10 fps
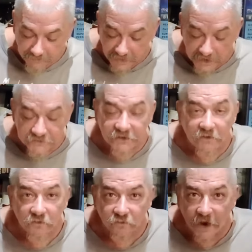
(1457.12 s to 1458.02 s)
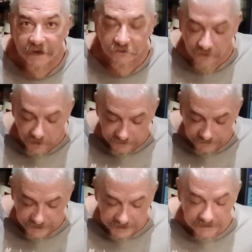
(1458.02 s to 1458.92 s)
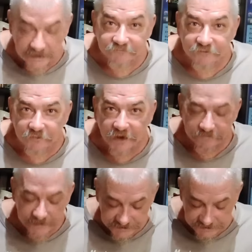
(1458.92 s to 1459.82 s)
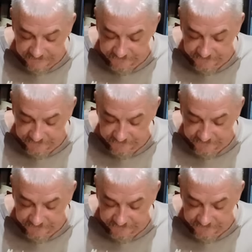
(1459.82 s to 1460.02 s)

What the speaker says: There's no right or wrong thing to eat for breakfast.